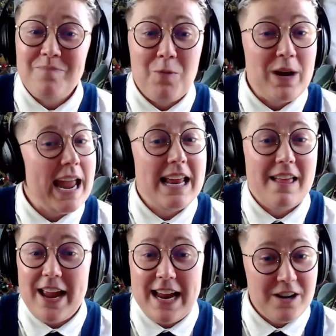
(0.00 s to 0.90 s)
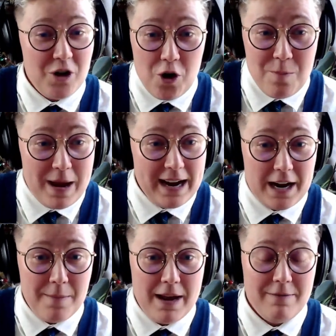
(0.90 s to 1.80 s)
They had no
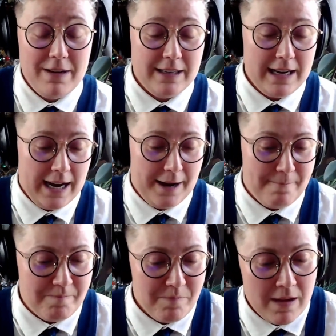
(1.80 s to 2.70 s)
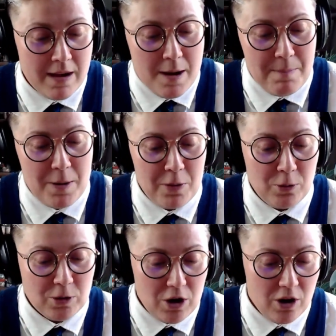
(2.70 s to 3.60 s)
backup, having Pip
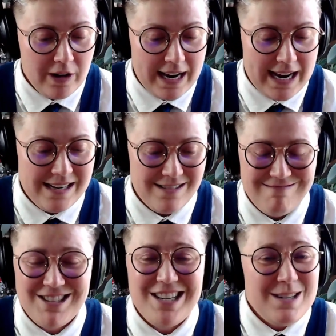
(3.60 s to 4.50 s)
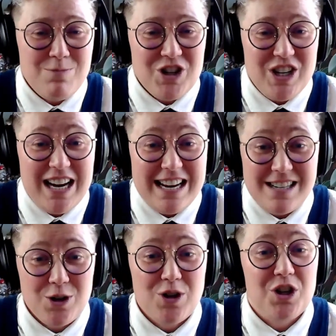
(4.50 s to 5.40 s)
pulled on, and she did what she
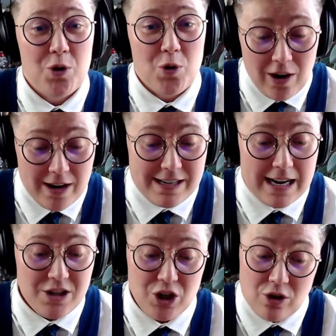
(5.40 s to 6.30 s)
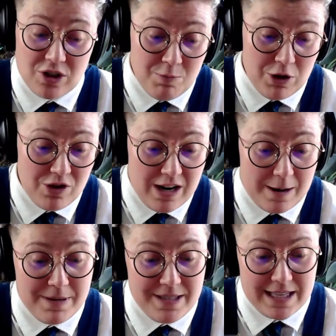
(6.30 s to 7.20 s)
needed to. She grinded out. She got some good
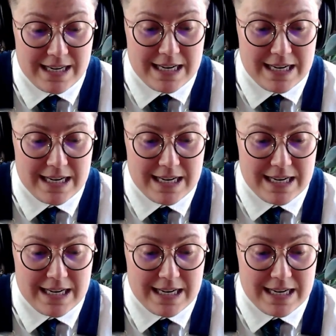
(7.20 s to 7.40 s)
numbers there.